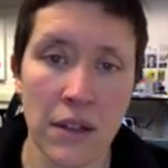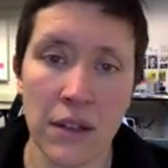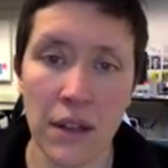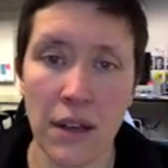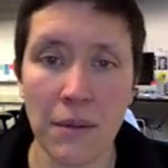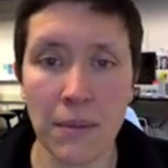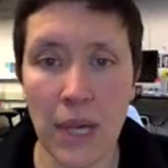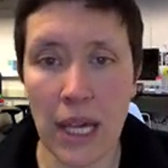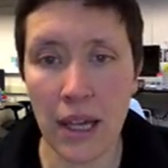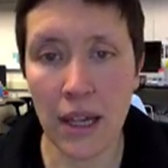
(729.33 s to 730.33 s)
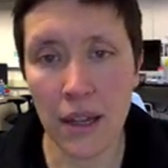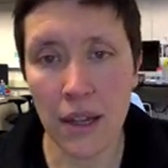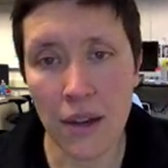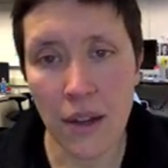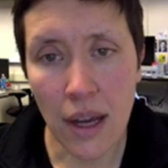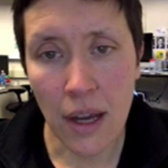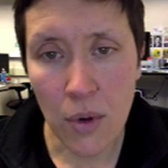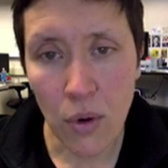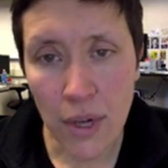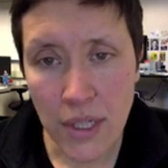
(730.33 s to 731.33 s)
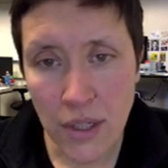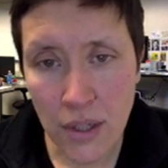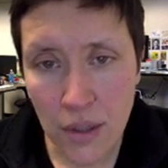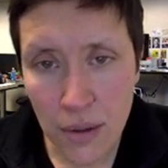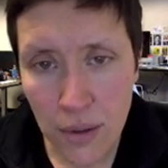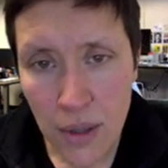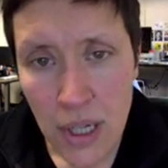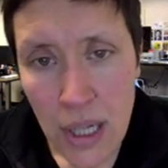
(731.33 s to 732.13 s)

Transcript: Okay, and I'm going to,